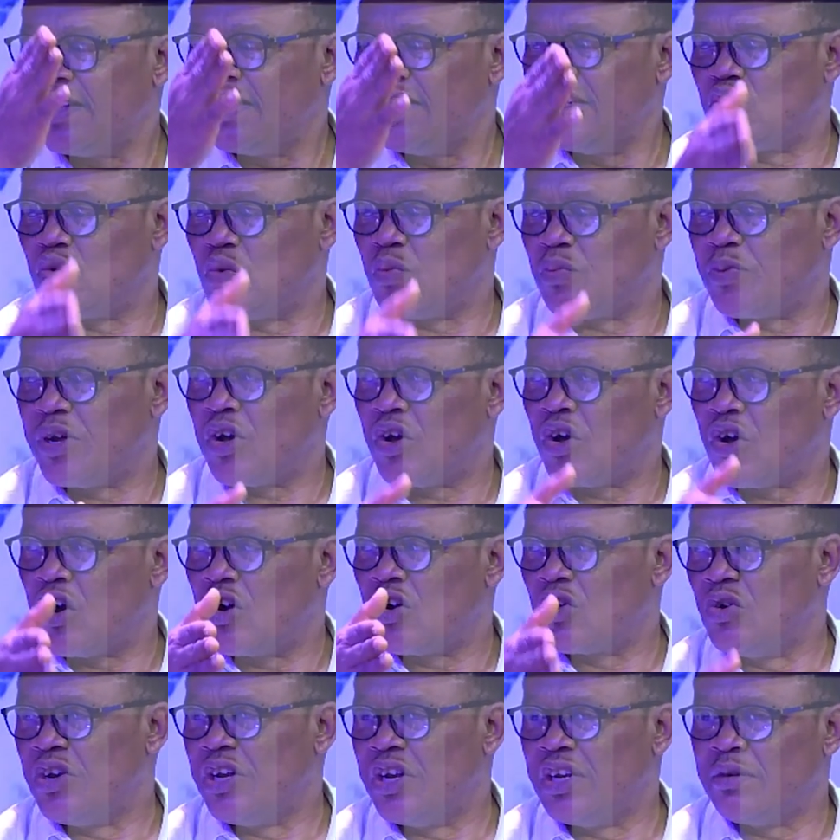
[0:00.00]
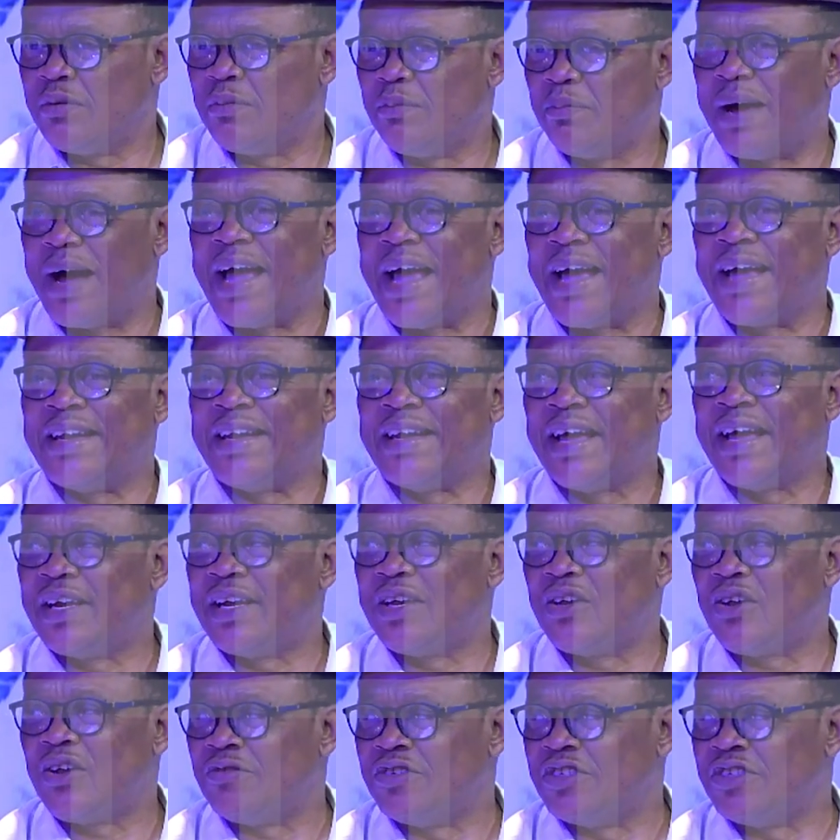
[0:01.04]
the Supreme Court ruling by the
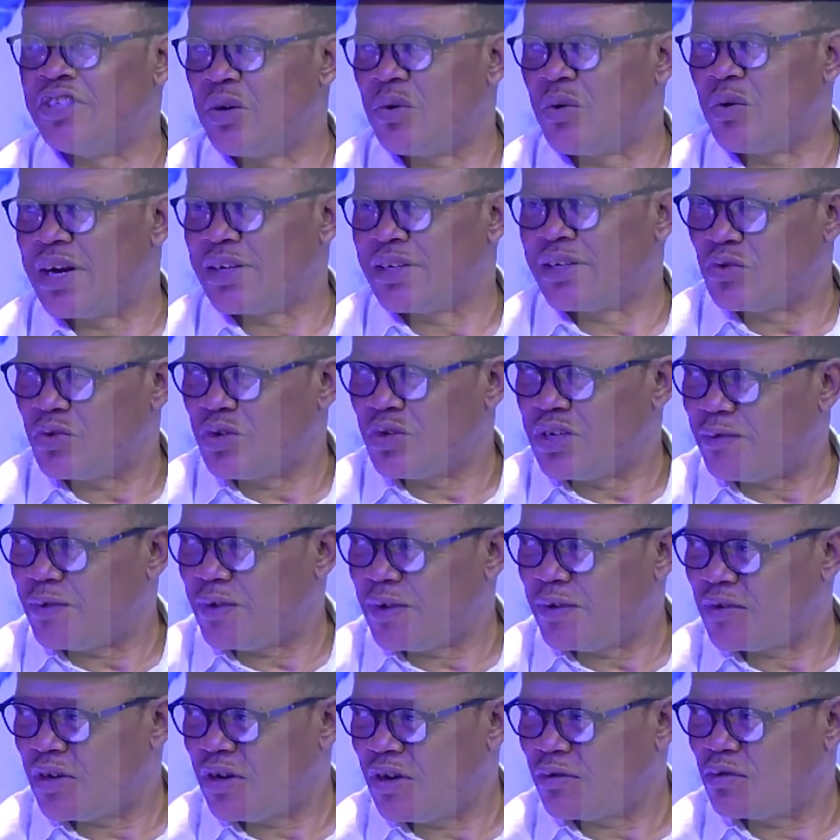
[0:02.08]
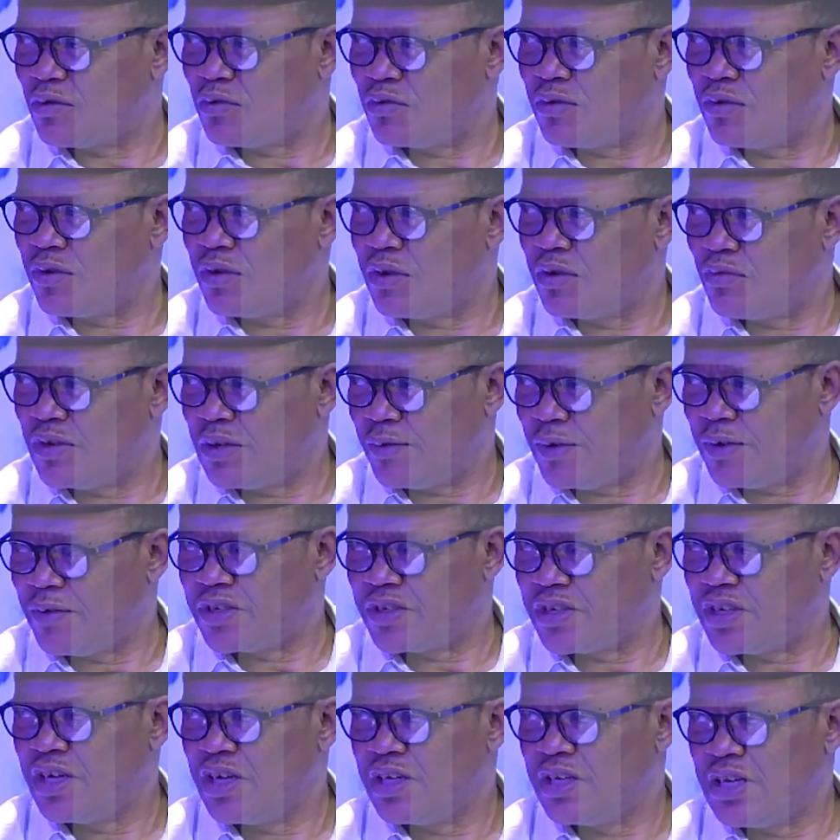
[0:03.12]
end of January, I think 25th or
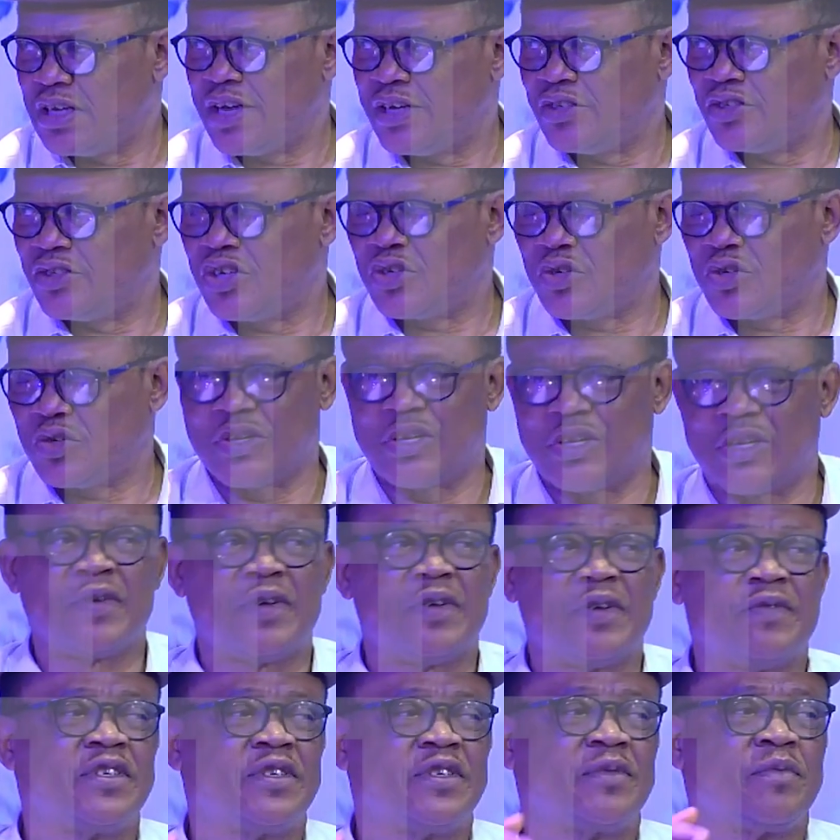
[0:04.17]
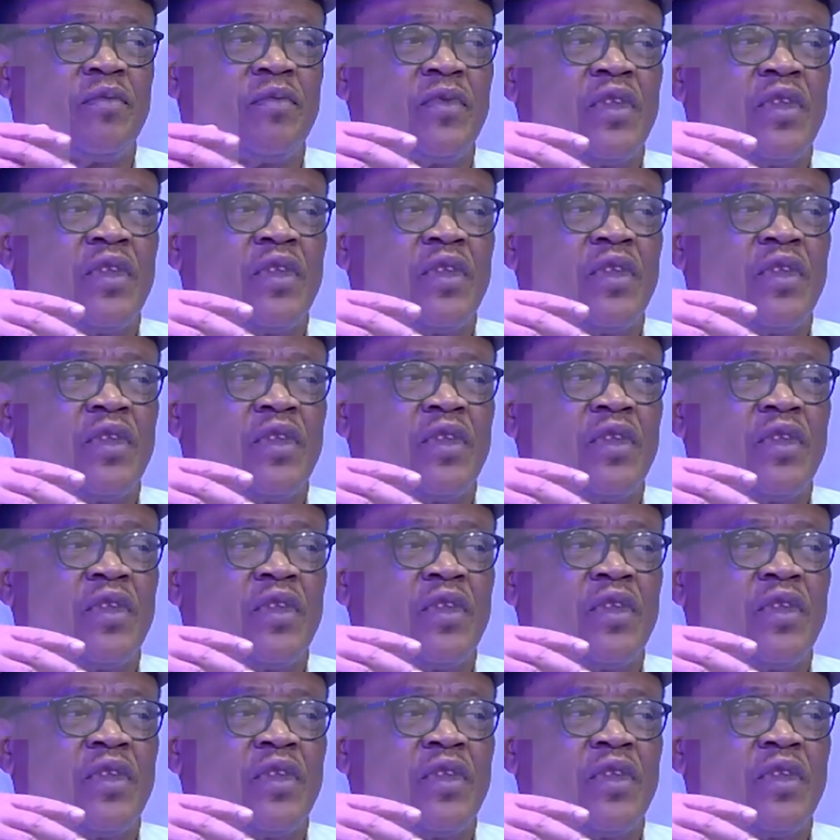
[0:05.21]
25th, yeah, joint to 25th,